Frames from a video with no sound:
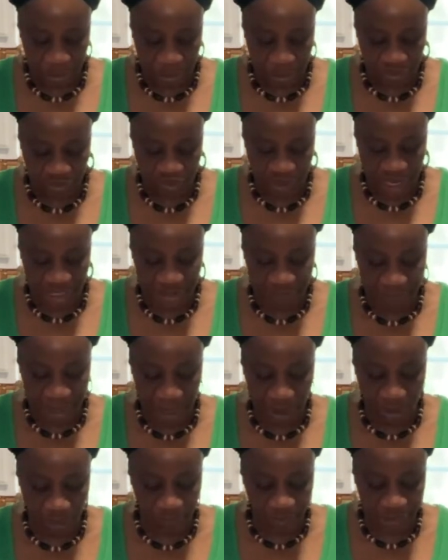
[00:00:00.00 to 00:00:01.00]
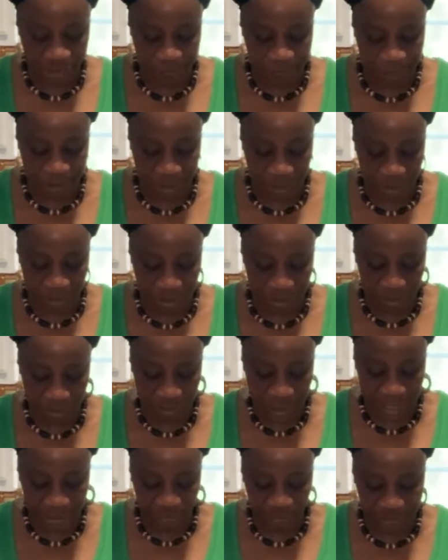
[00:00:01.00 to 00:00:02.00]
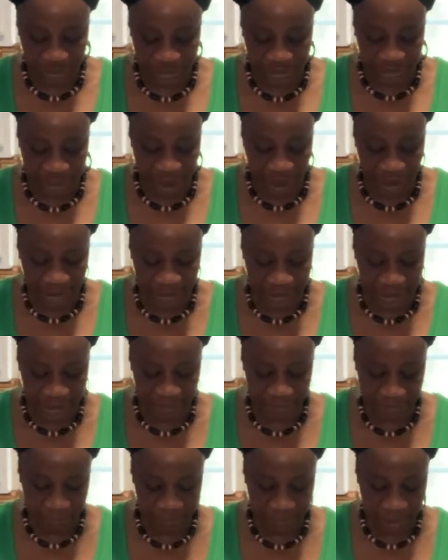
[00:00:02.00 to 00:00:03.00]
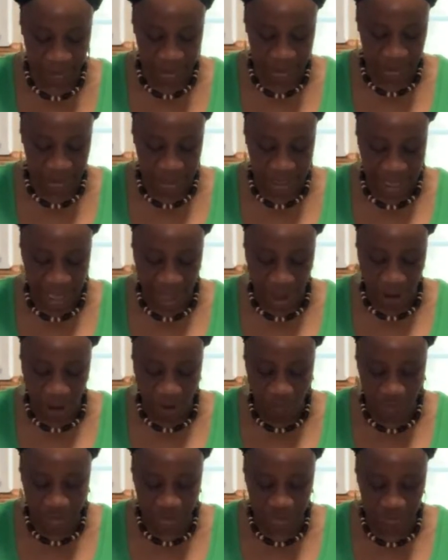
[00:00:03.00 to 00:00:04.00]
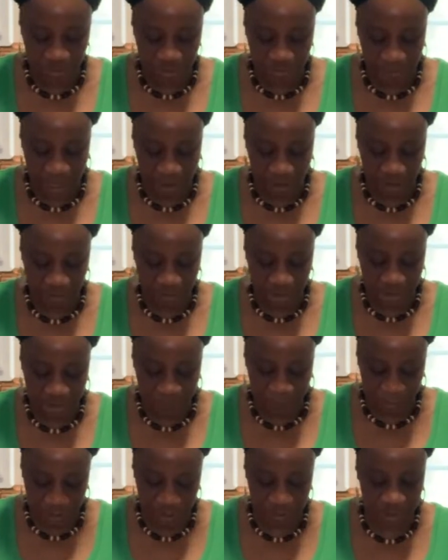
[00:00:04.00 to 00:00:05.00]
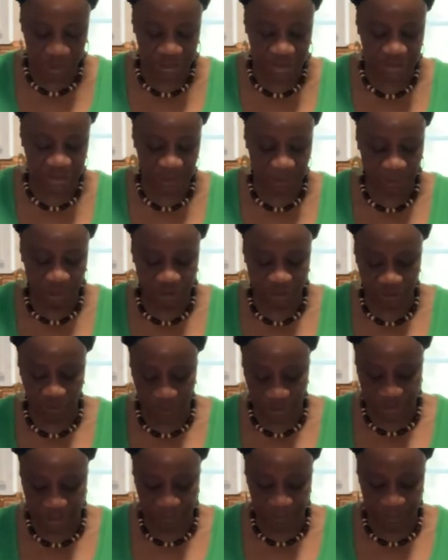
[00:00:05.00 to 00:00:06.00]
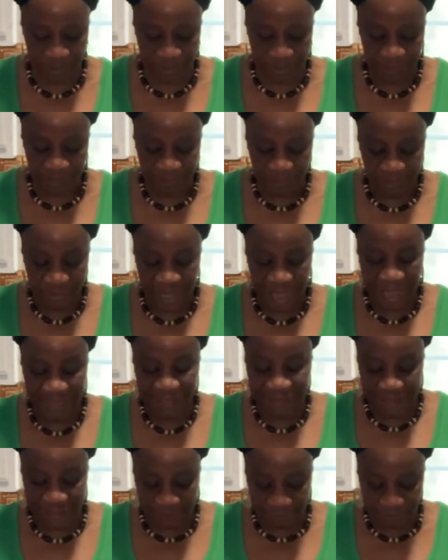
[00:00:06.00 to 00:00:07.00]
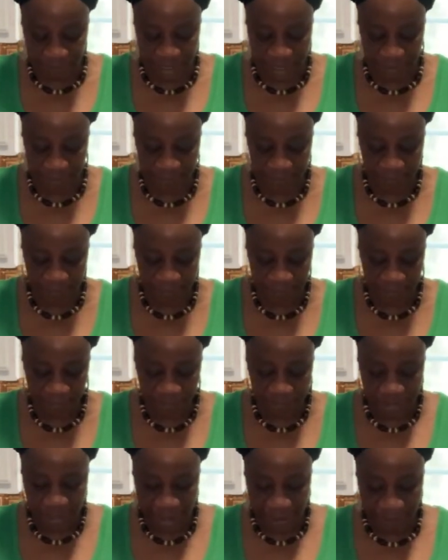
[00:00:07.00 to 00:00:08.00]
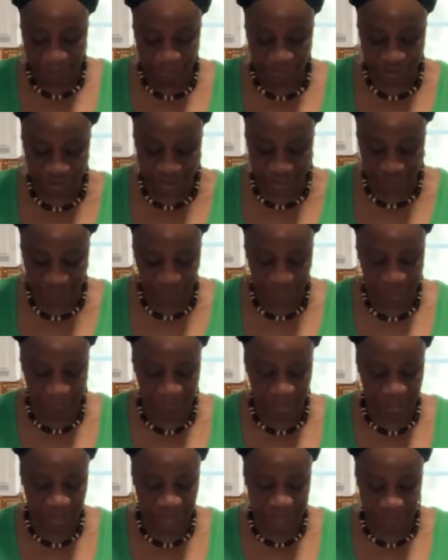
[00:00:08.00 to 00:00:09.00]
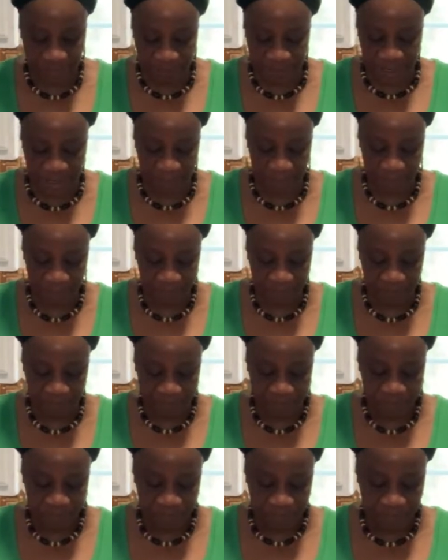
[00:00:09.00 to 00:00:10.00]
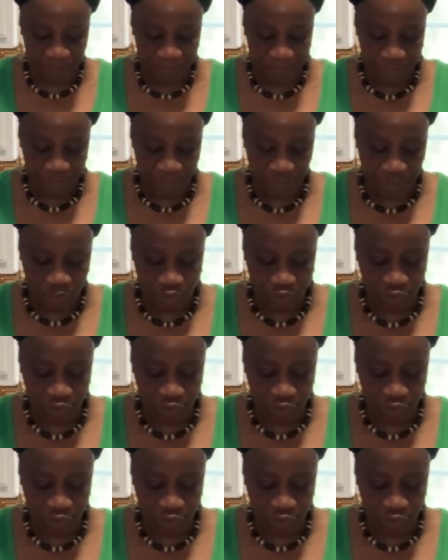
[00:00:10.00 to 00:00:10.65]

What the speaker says: trash my orange peel. I don't discard them. I always use my orange peel in some other recipe. I keep them, I preserve them and keep them to